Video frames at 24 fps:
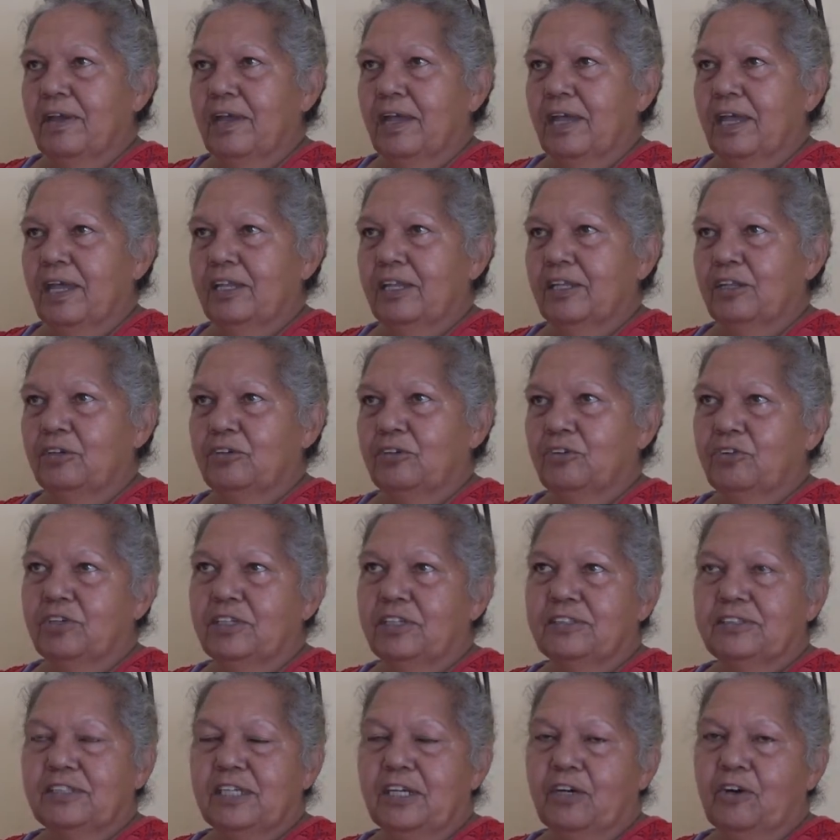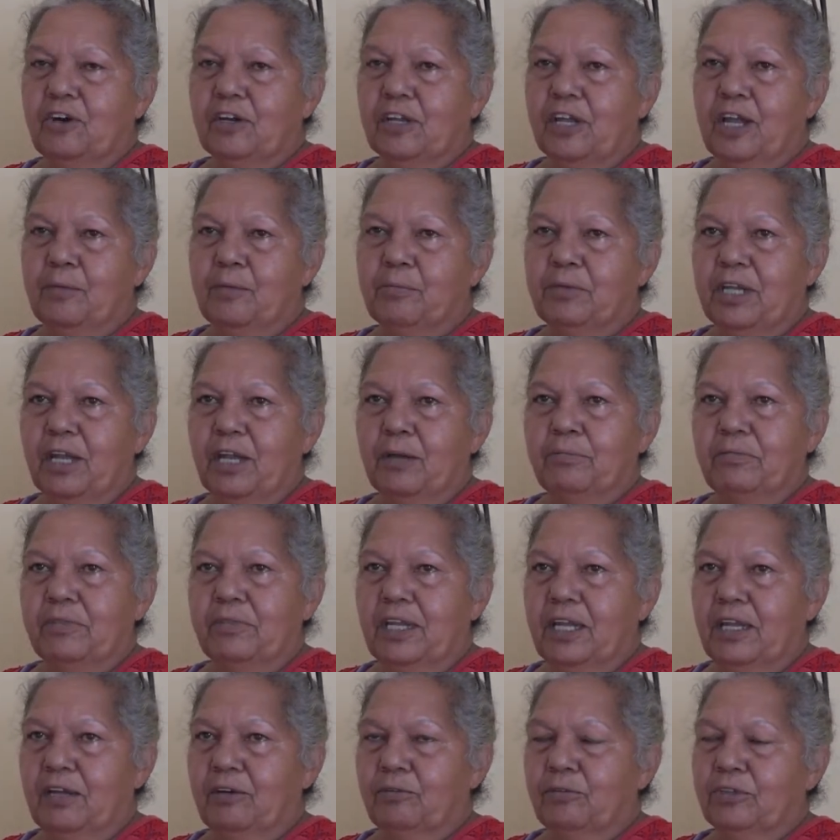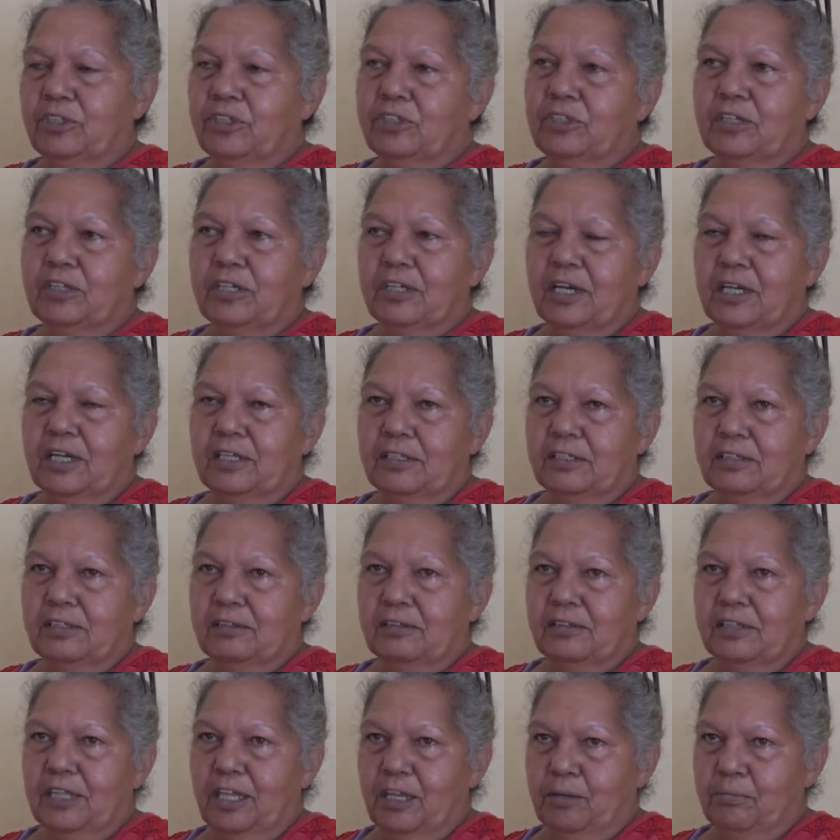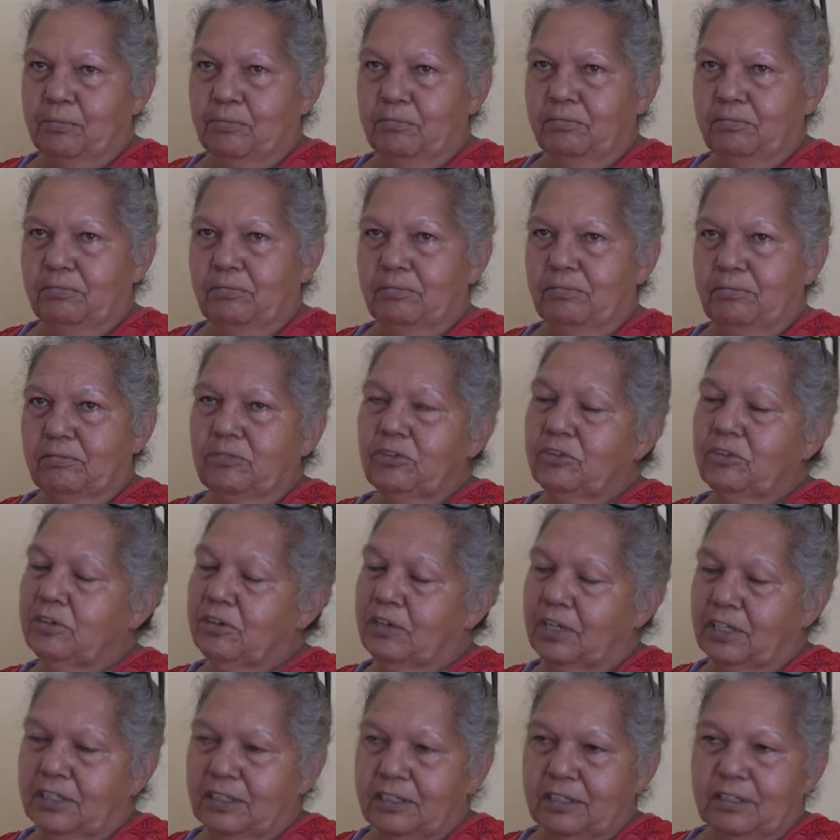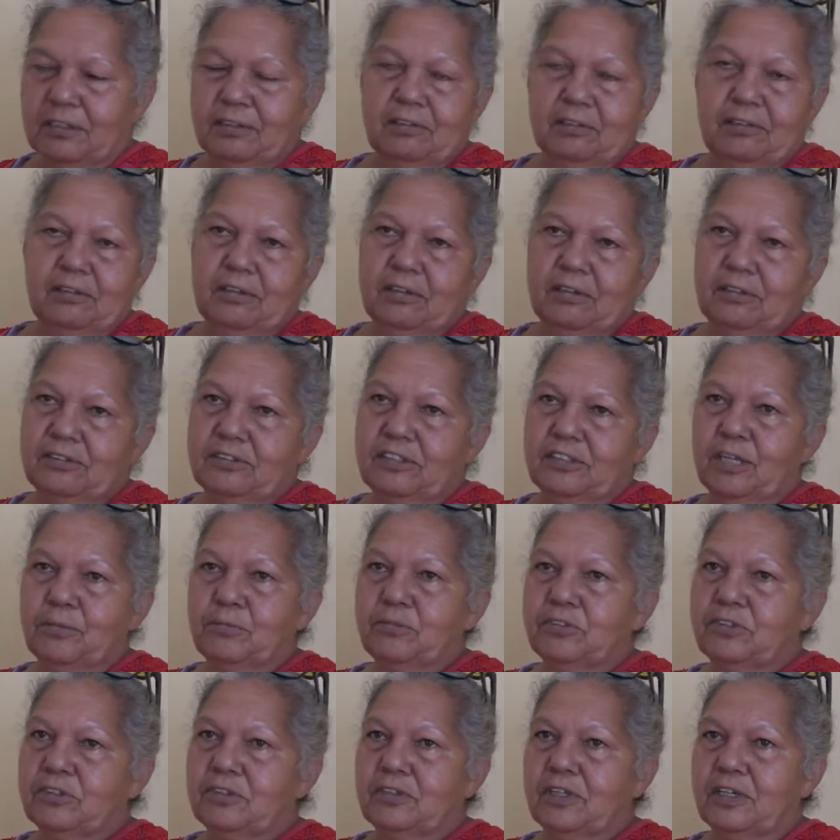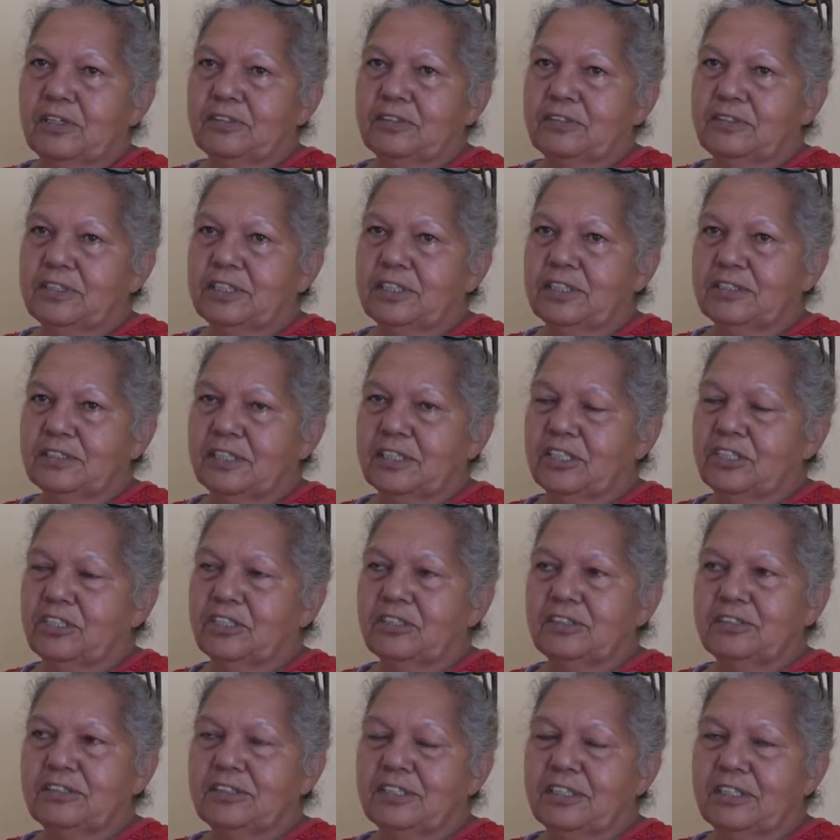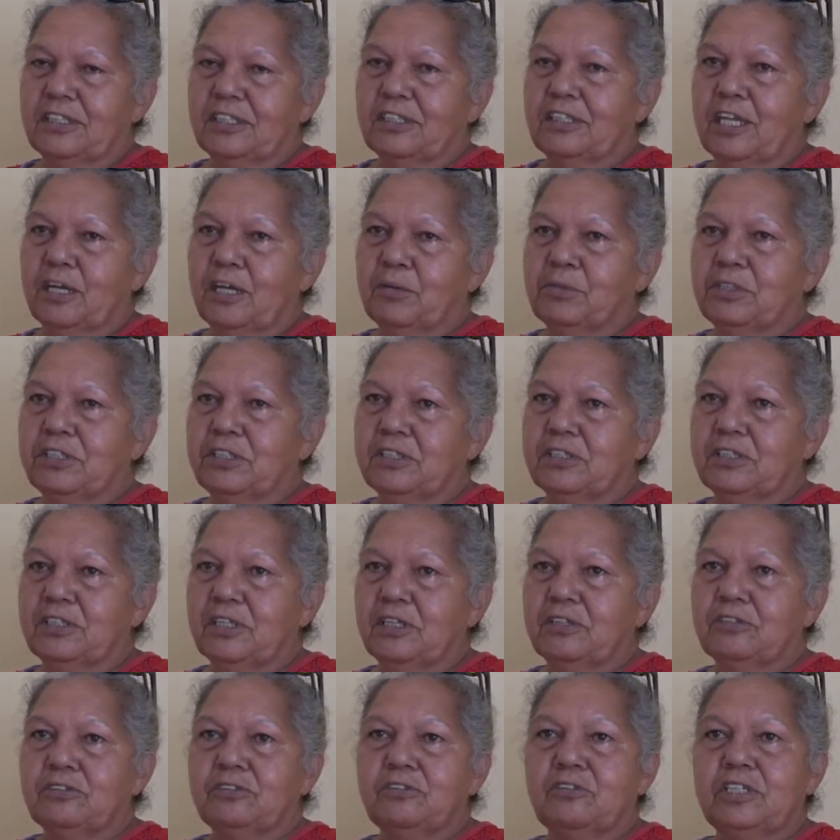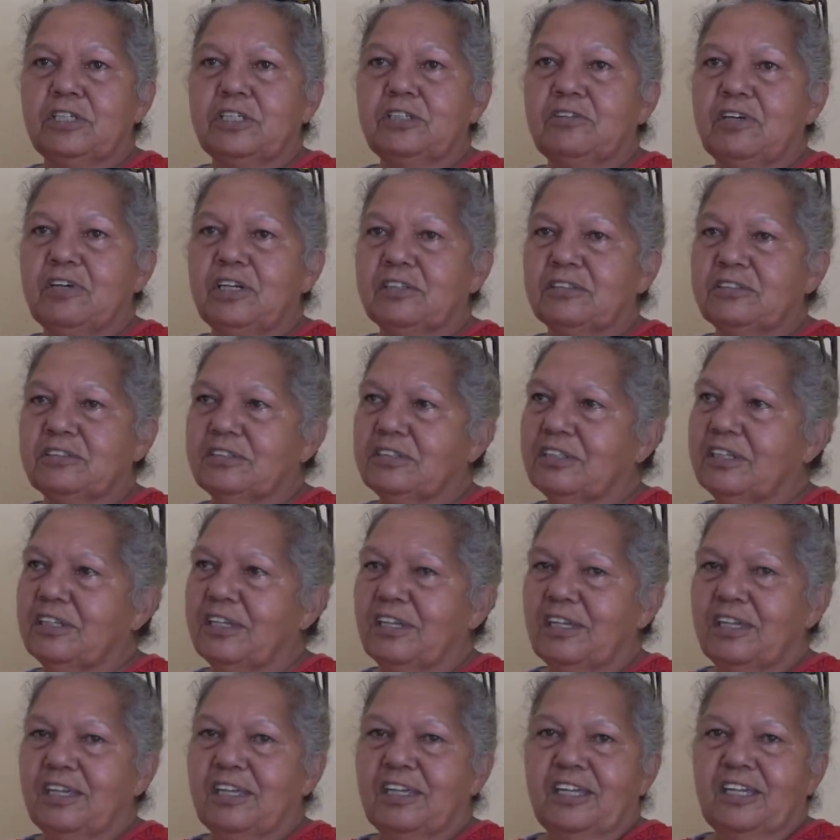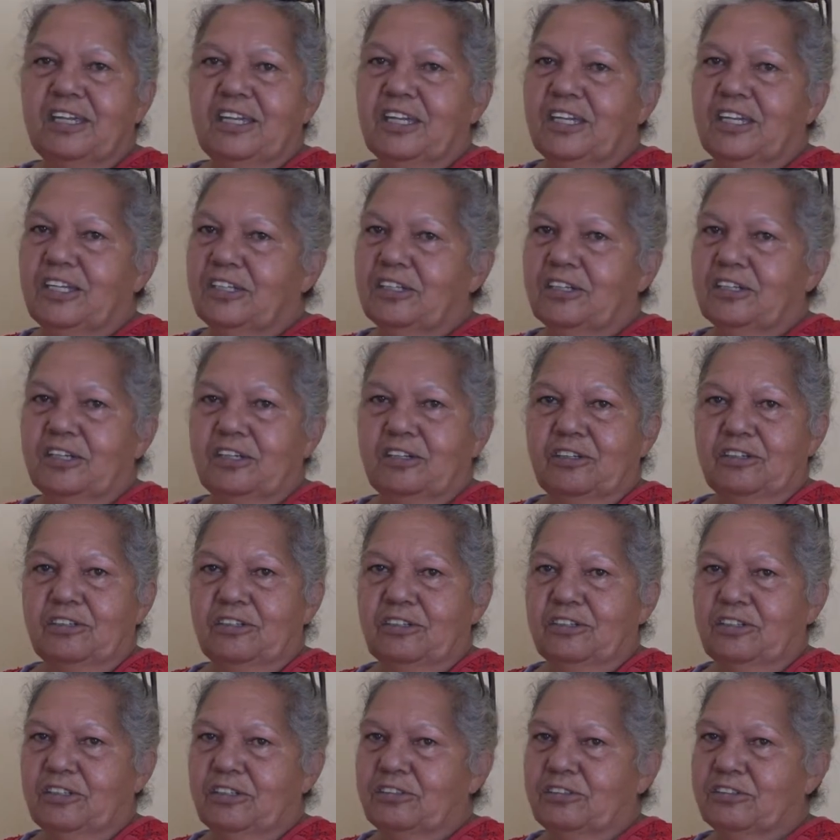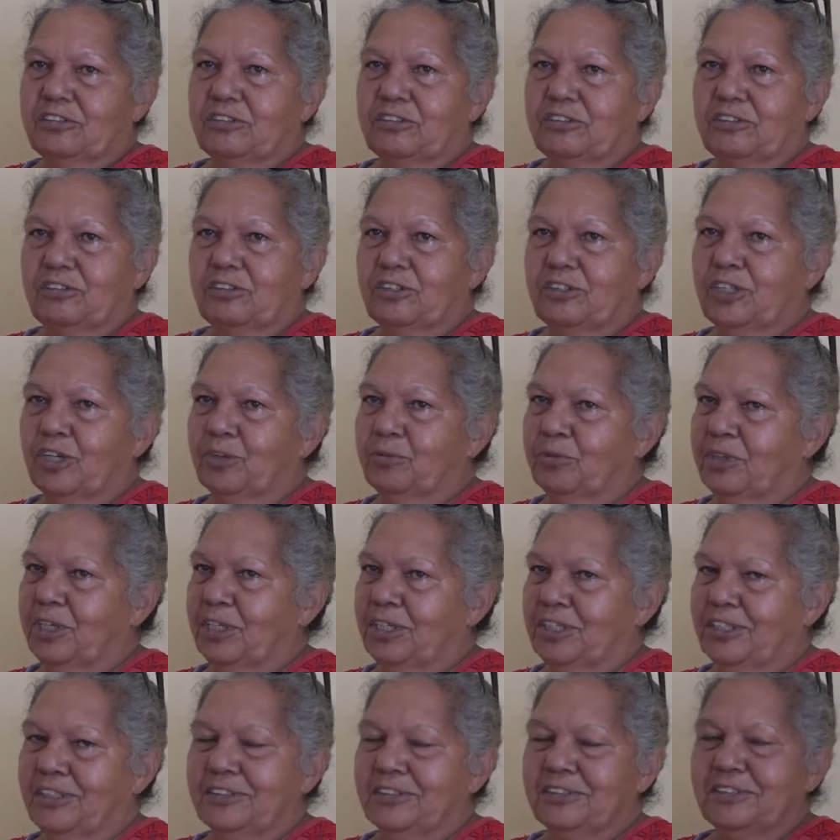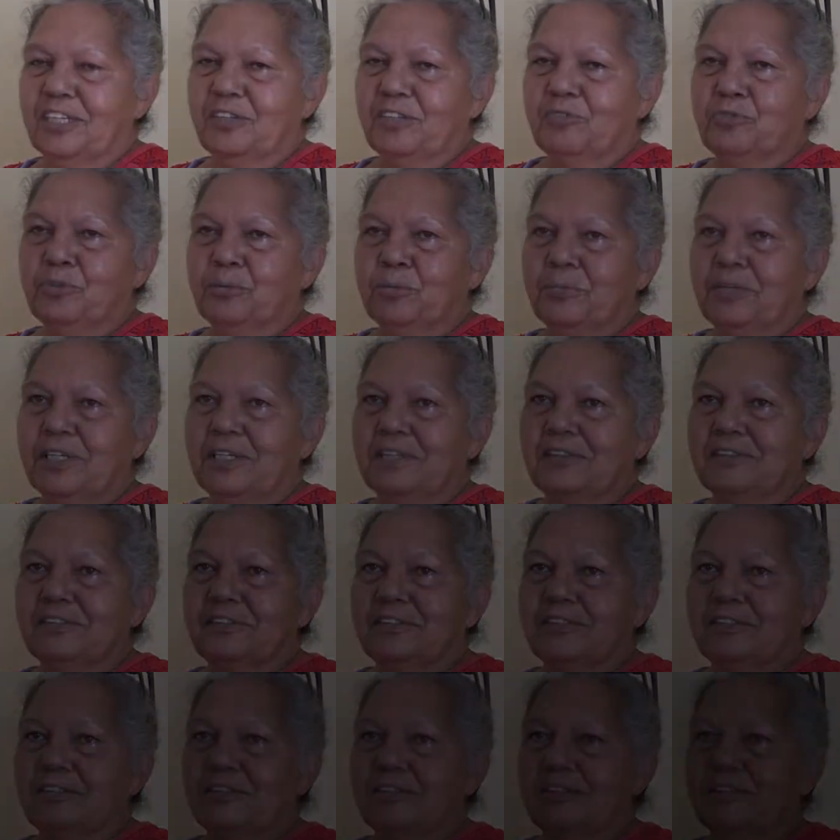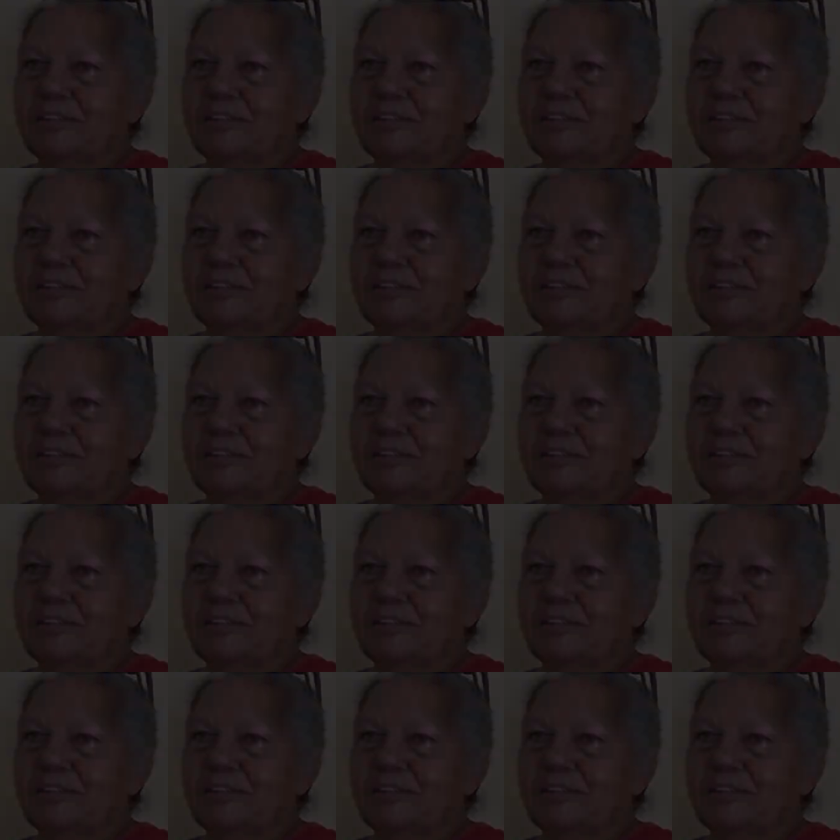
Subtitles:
and the trees that are coming up now, when you cut them, you cut the stems of those things and you see the damage in those tree trunks. You know, you don't want to use that for medicine.